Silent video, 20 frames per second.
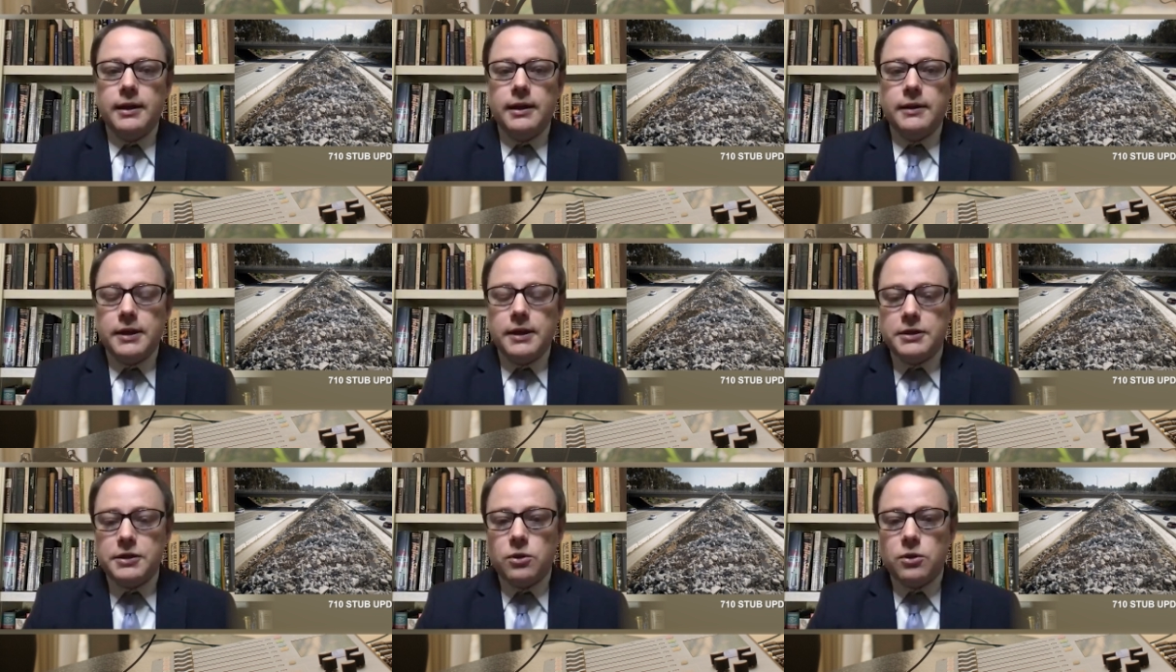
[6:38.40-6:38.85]

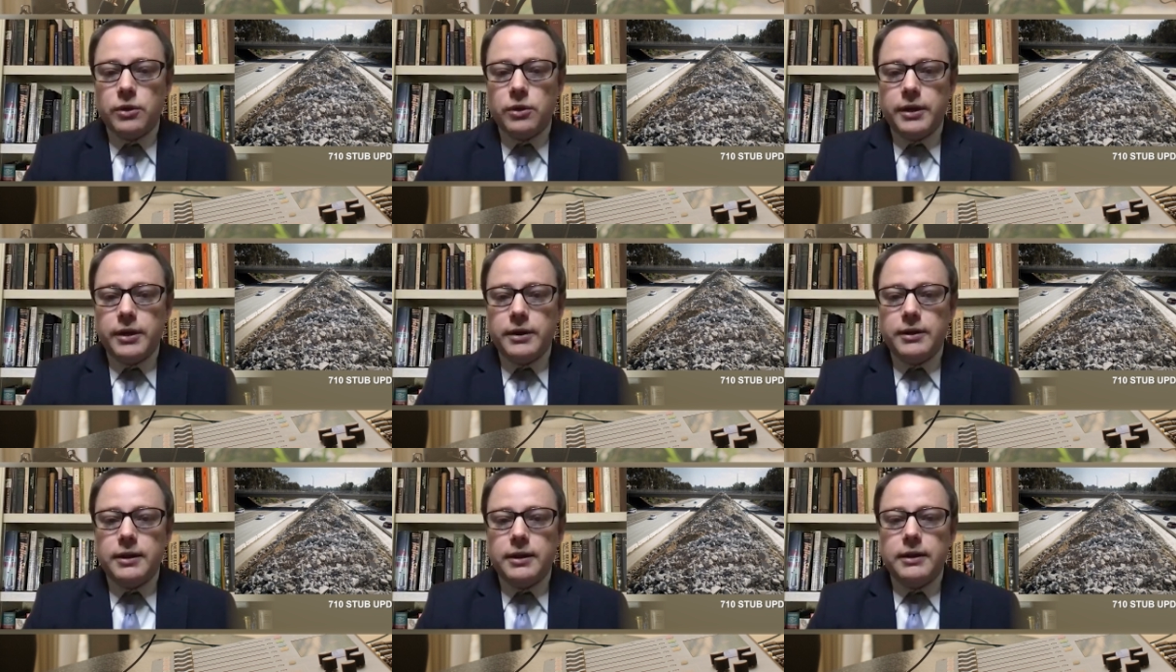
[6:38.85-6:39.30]
The
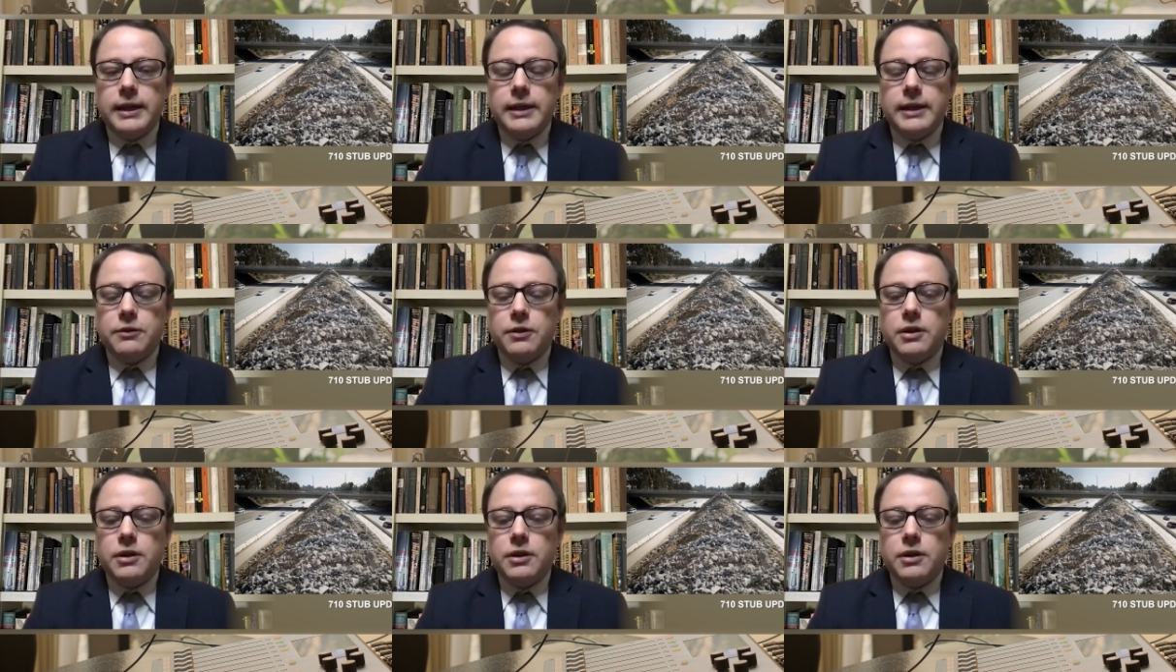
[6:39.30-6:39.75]
historian,
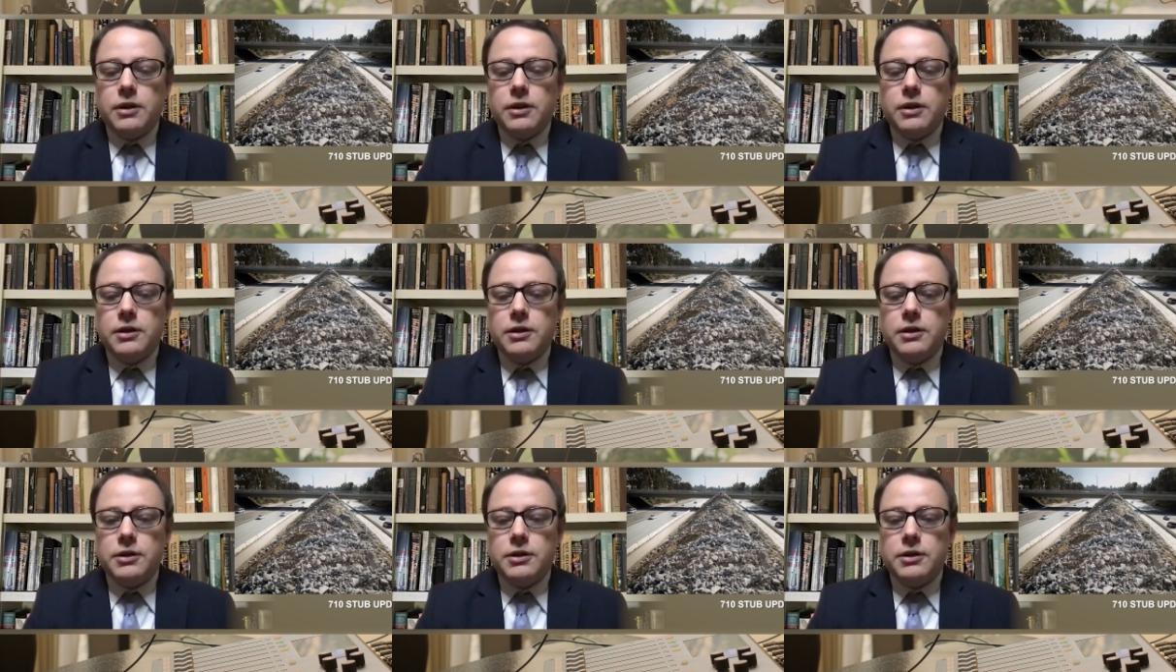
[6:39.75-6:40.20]
Allegra
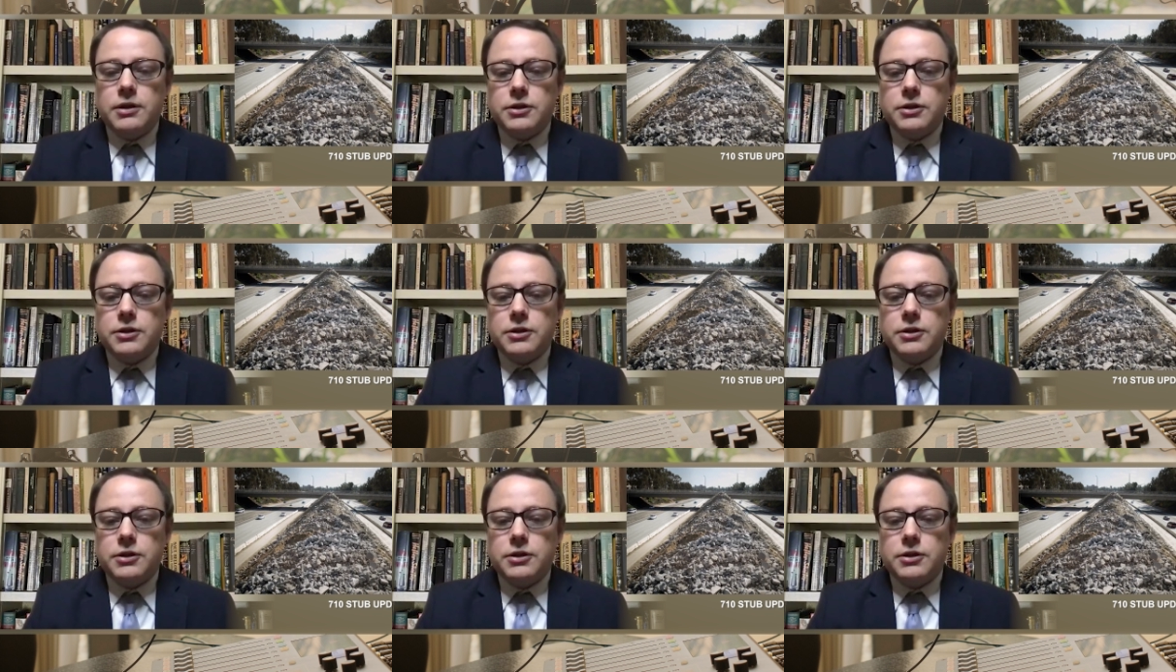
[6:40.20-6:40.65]

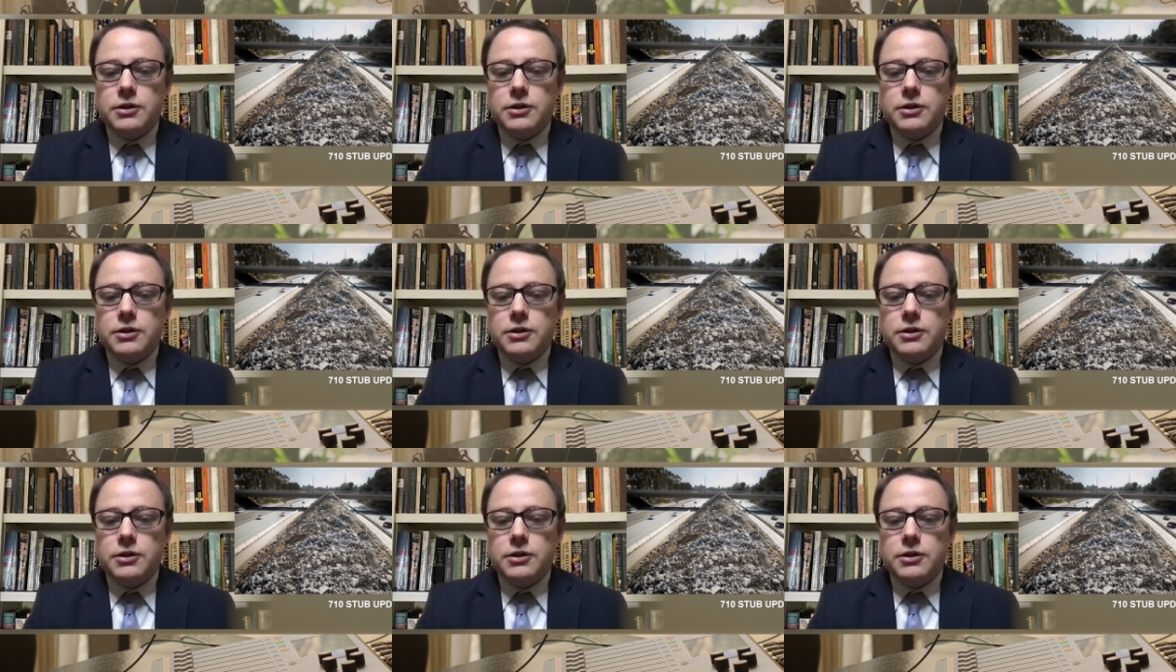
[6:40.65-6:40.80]
Consulting,